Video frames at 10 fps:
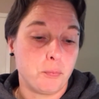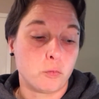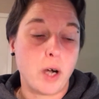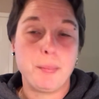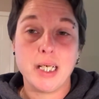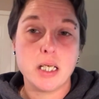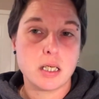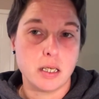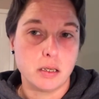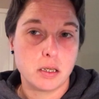
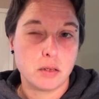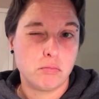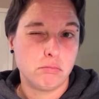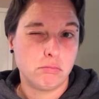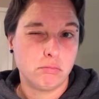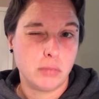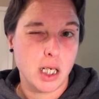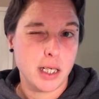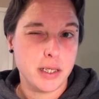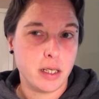reminiscent,
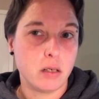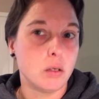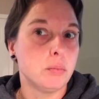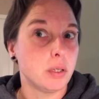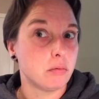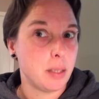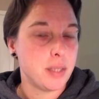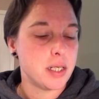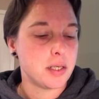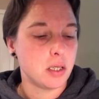not identical, but
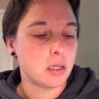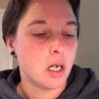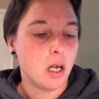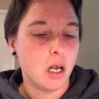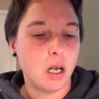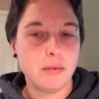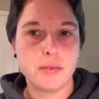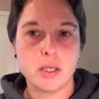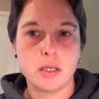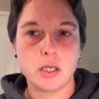reminiscent of
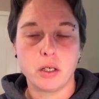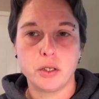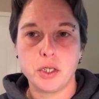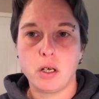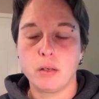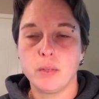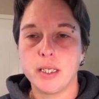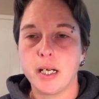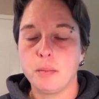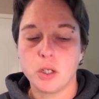the Darn Good Yarn one
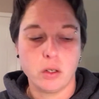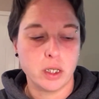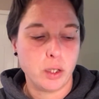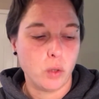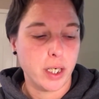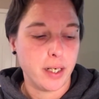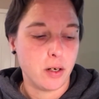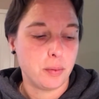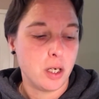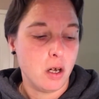that I'm currently working
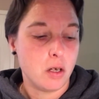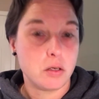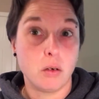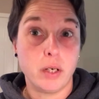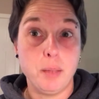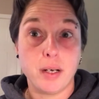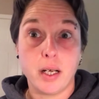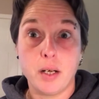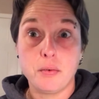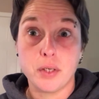on. So keep an
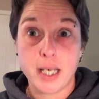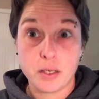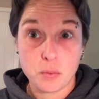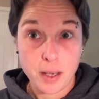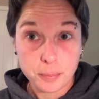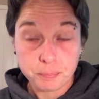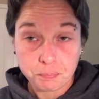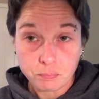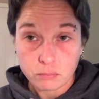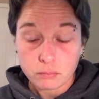eye out for that as well.
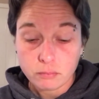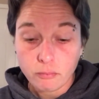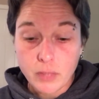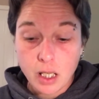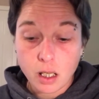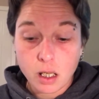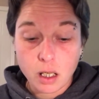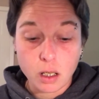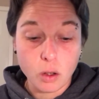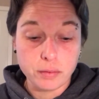
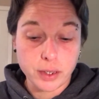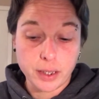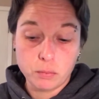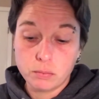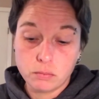Hopefully